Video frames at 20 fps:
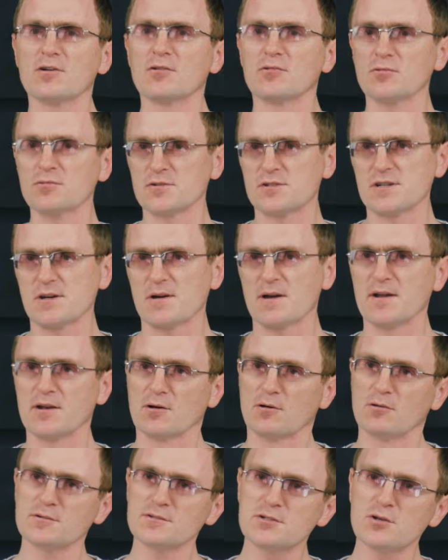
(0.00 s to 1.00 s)
a router and
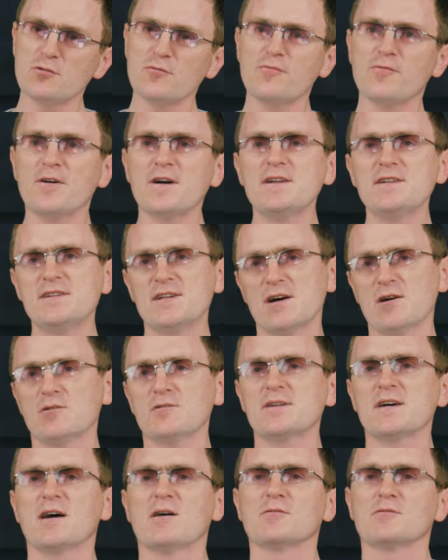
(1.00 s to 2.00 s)
also find
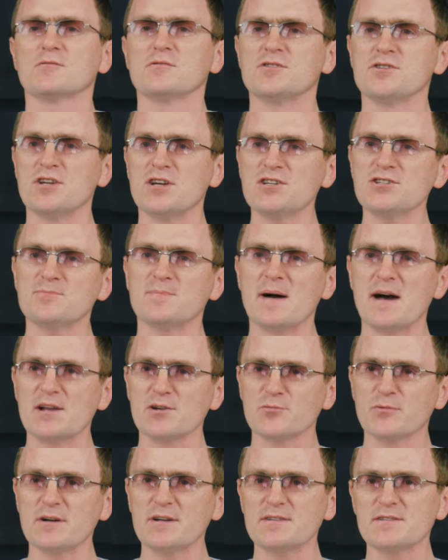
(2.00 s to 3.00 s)
out how to change
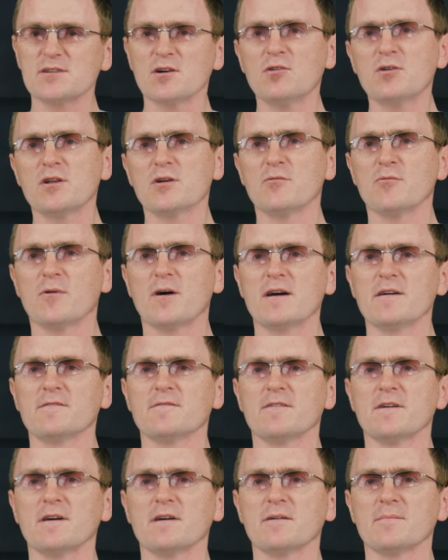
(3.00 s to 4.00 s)
bandwidth on a
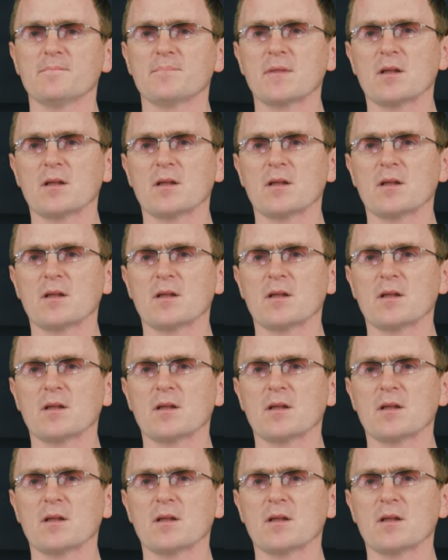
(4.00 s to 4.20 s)
Wi-Fi